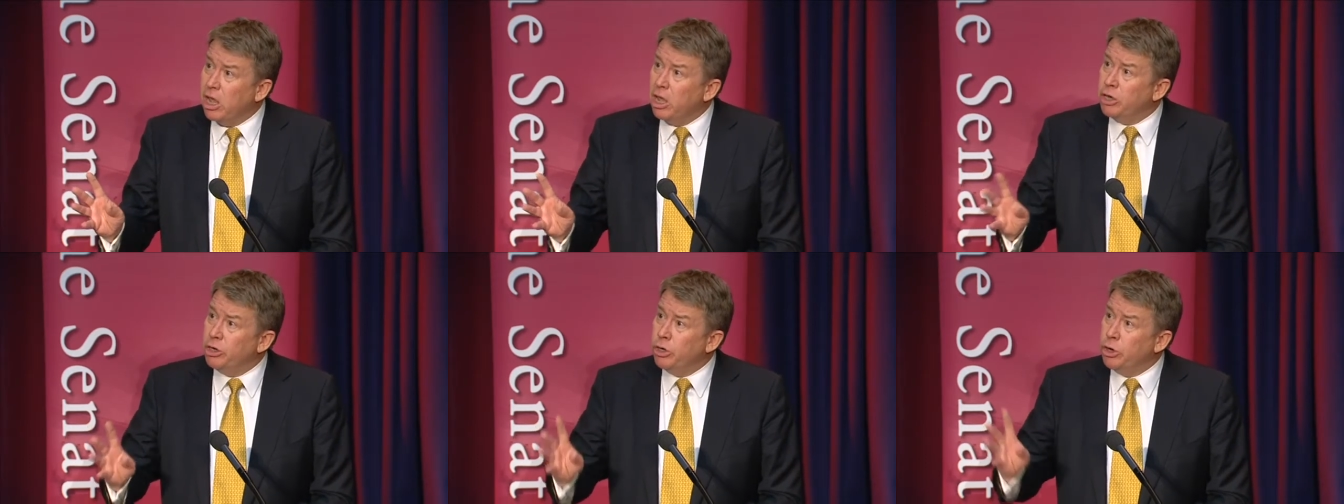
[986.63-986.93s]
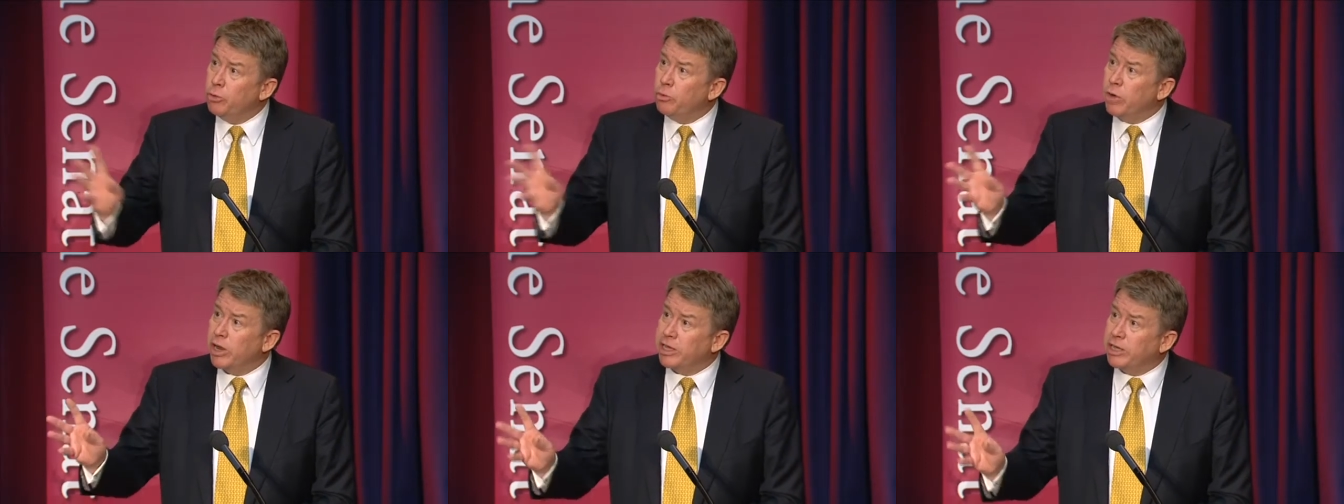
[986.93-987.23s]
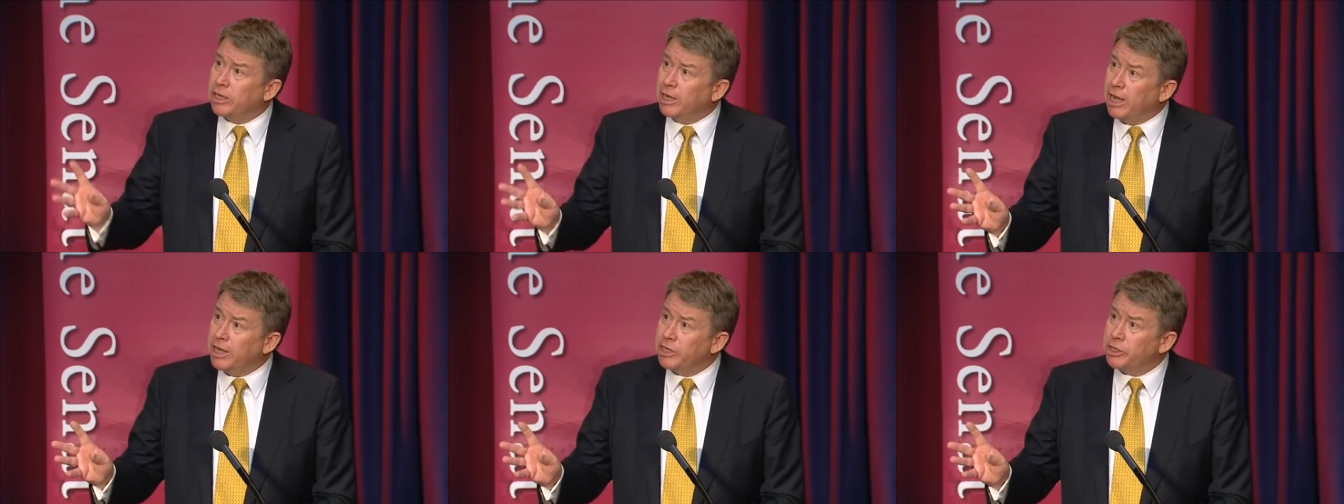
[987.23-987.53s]
new
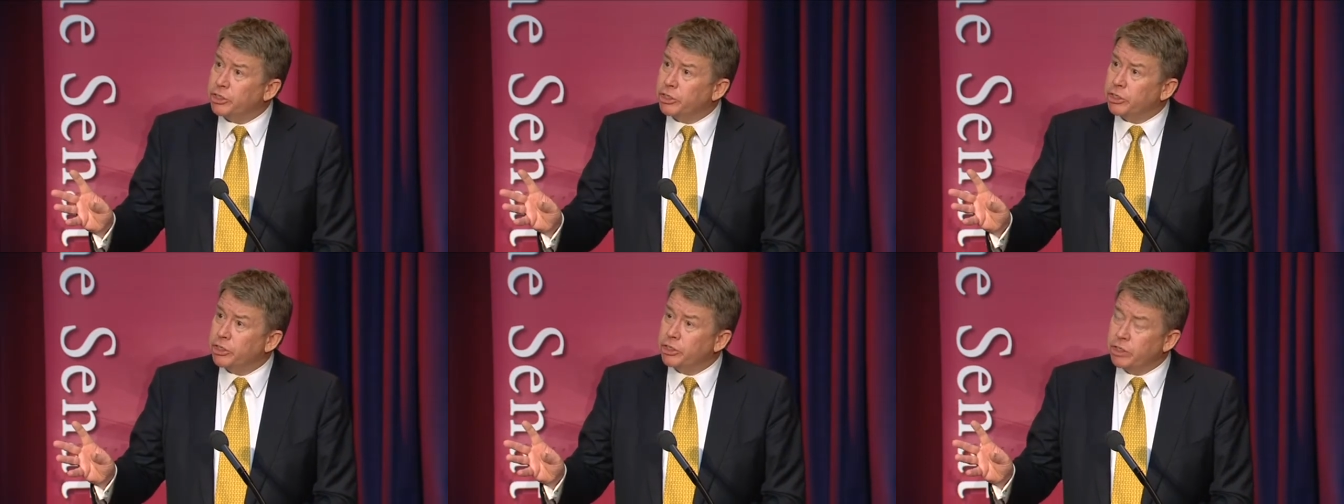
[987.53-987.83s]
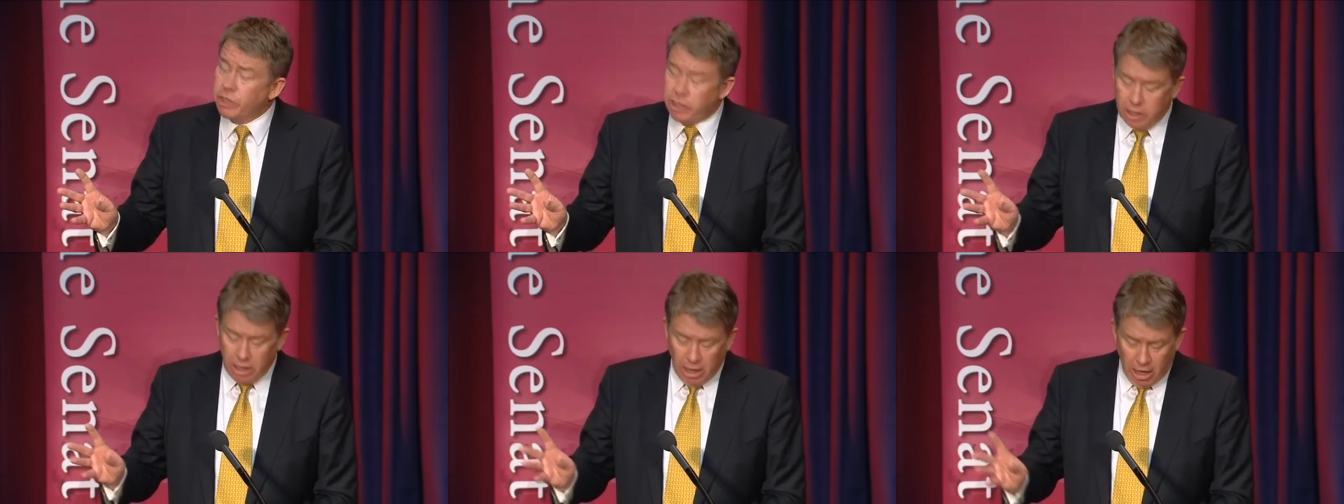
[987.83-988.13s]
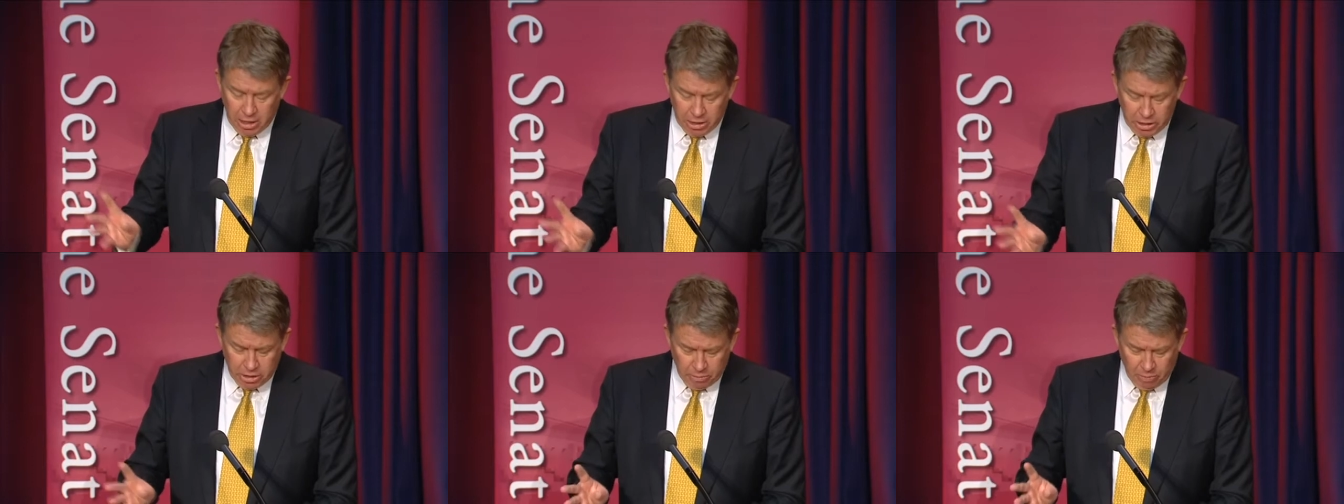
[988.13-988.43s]
regulations
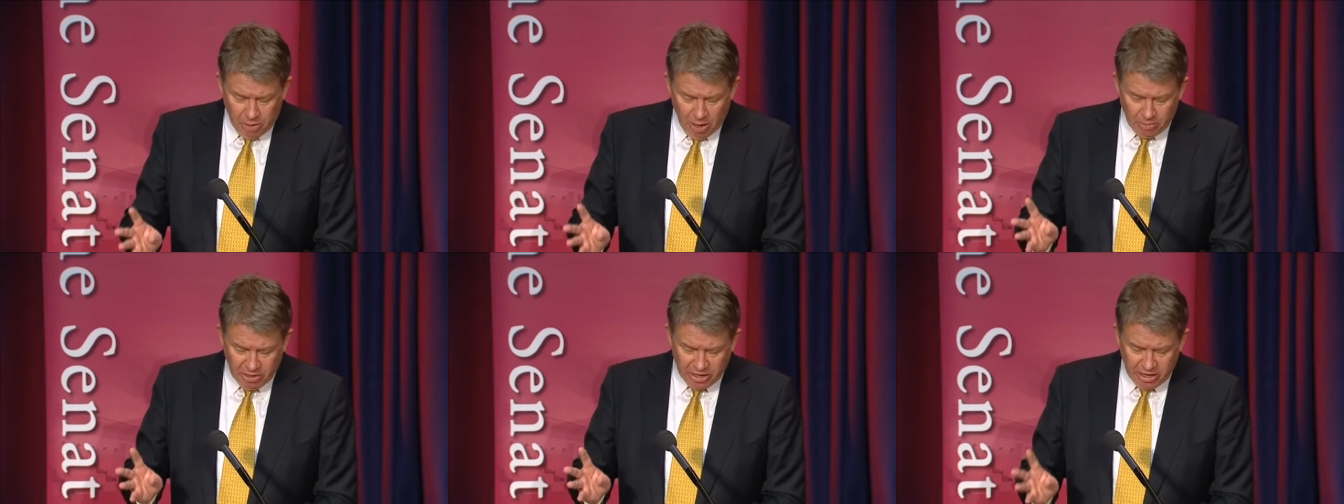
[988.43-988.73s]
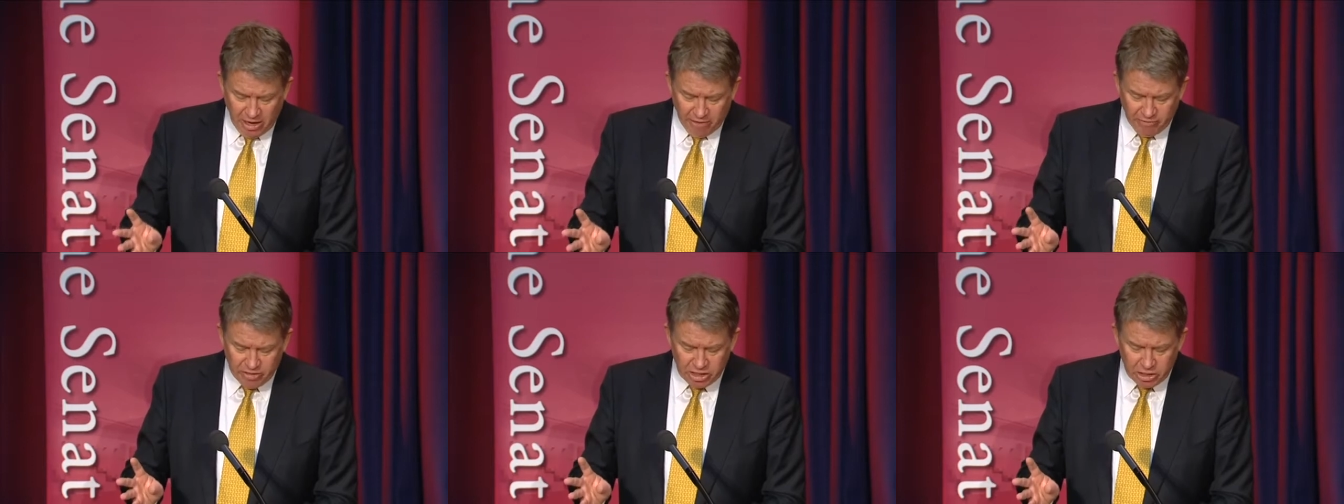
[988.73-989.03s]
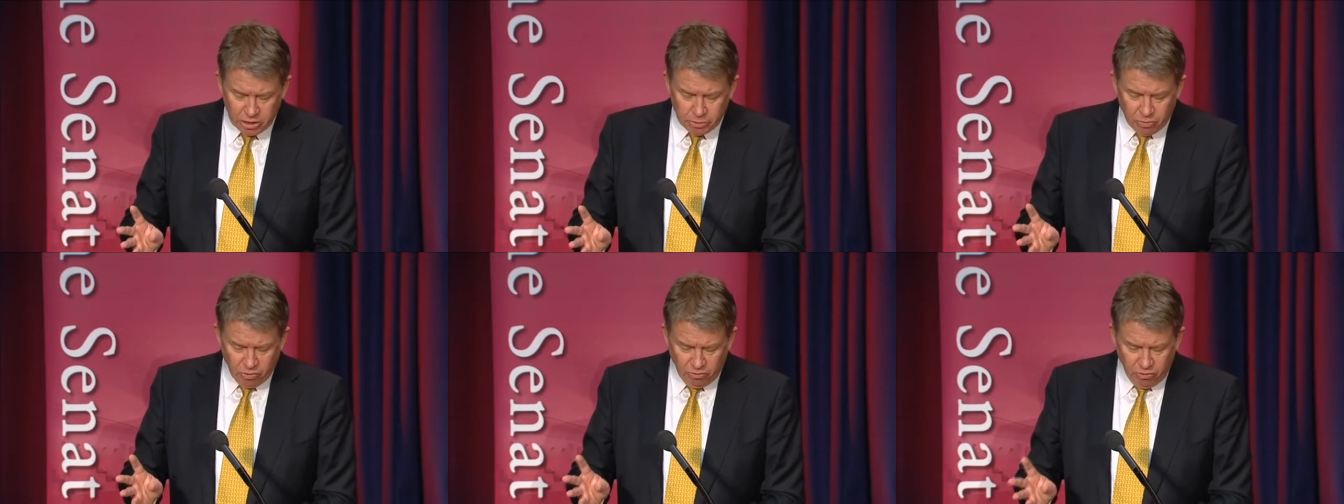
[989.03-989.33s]
under the Public
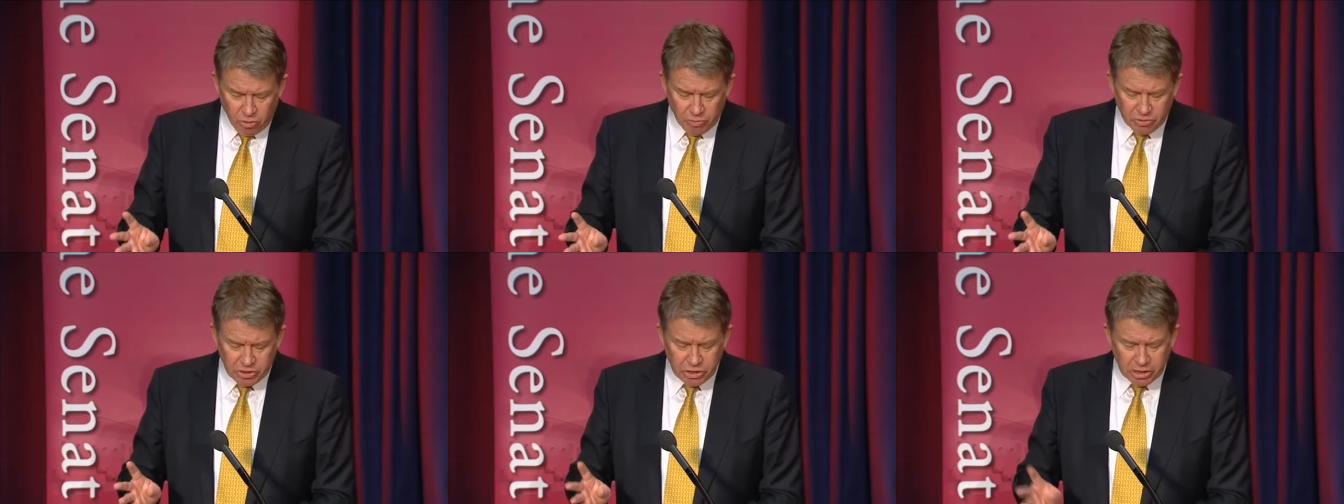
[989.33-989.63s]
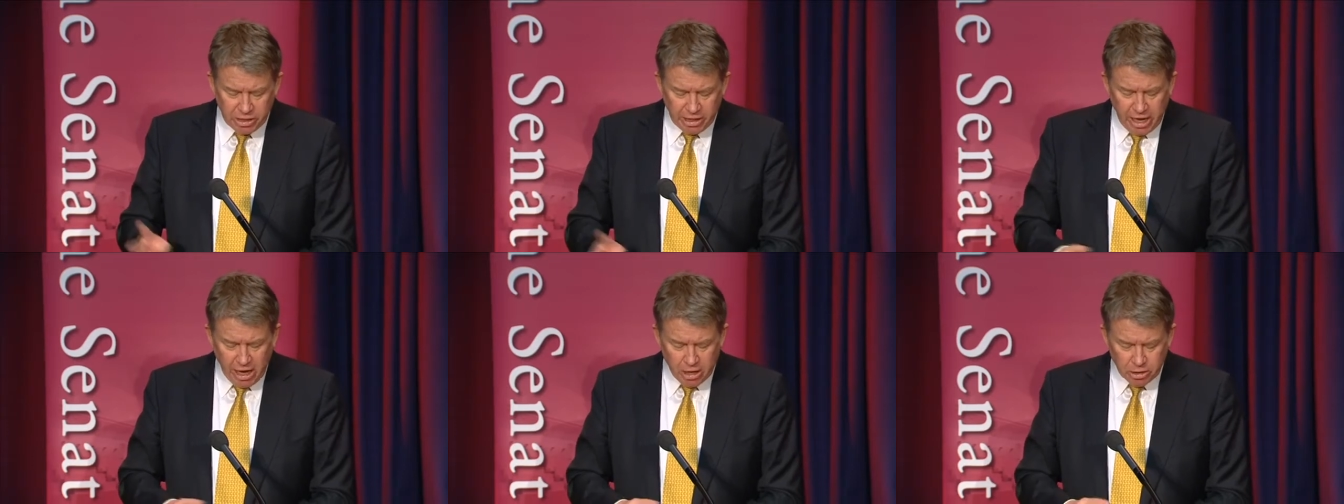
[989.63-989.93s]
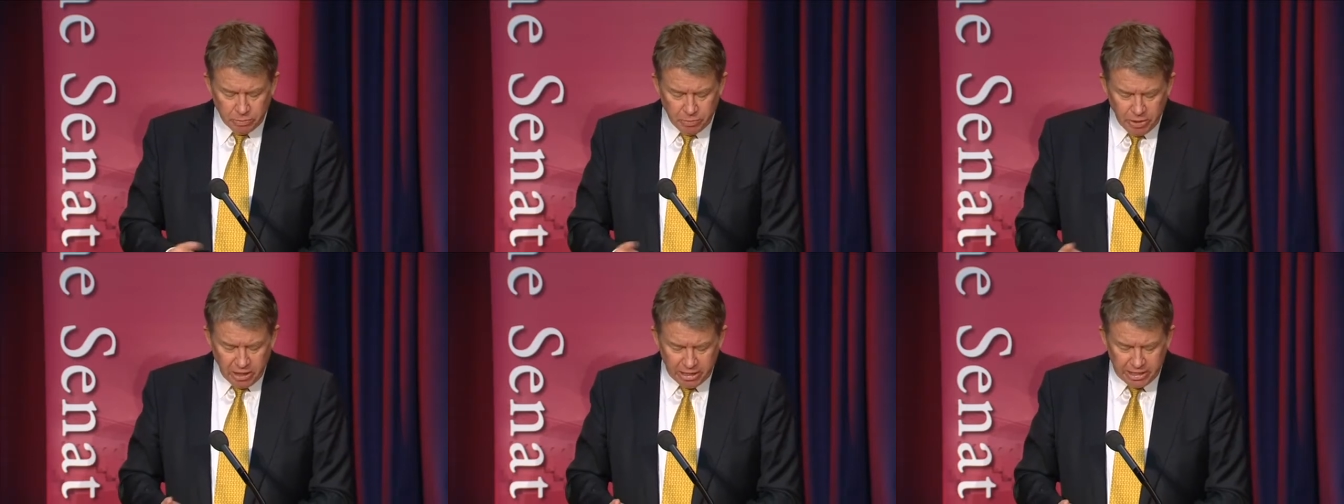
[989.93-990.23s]
Governance Performance and
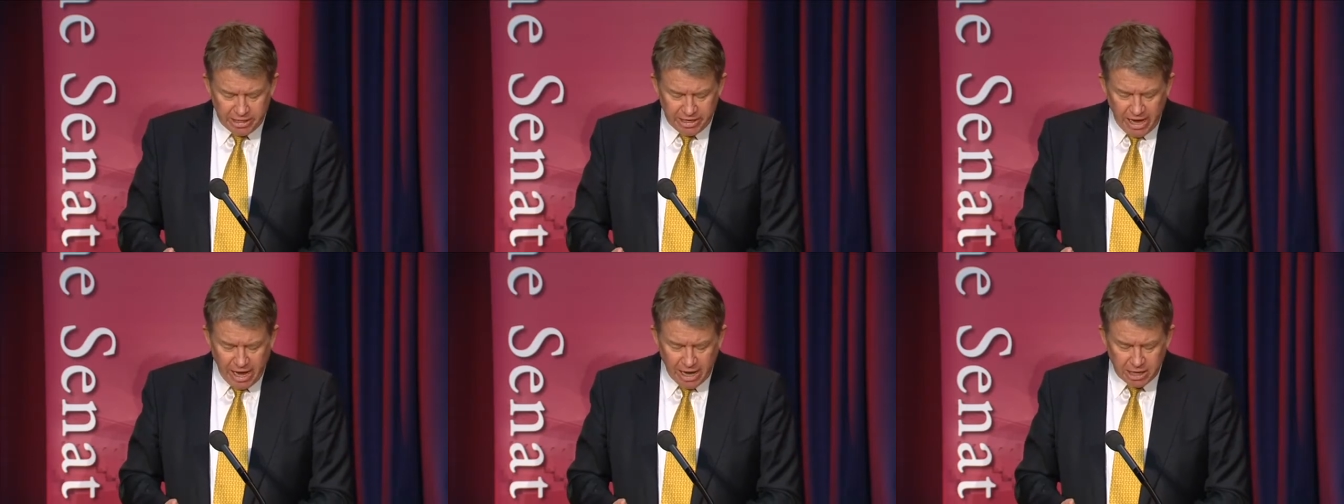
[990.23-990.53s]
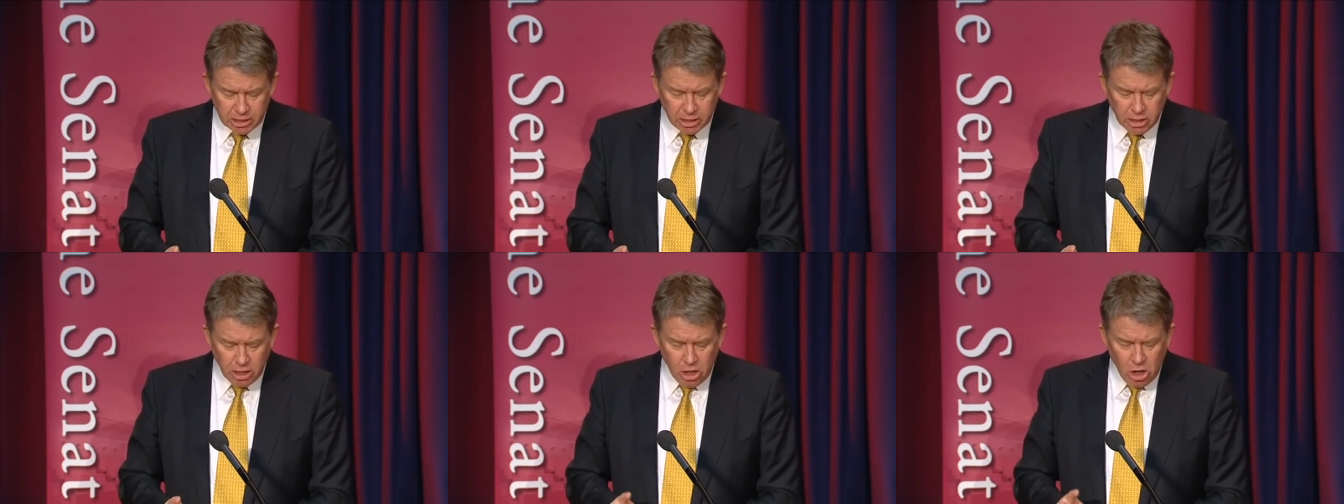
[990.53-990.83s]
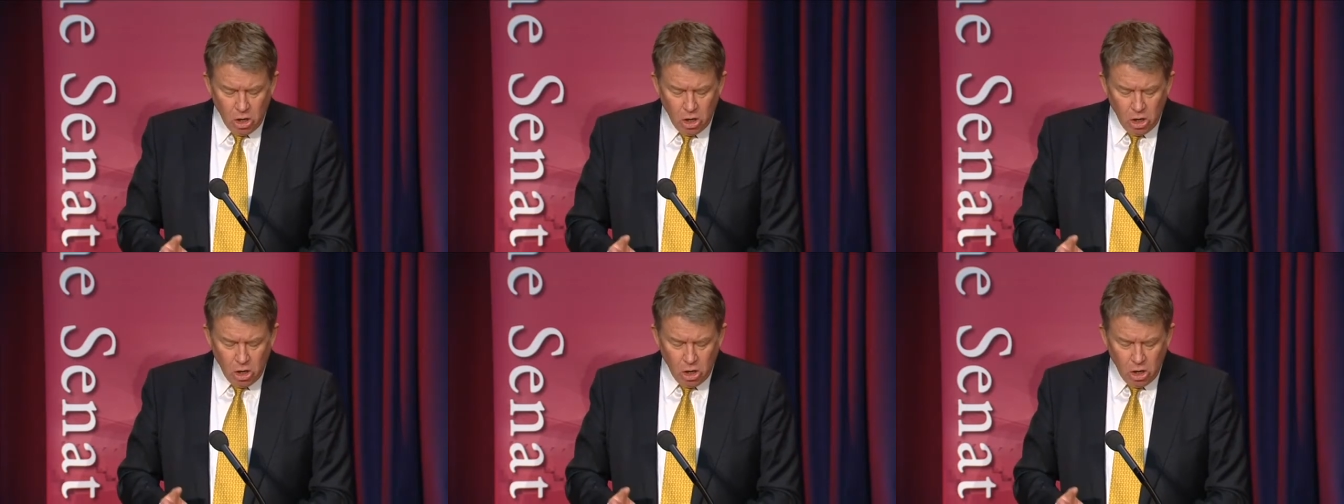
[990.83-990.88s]
Accountability Act,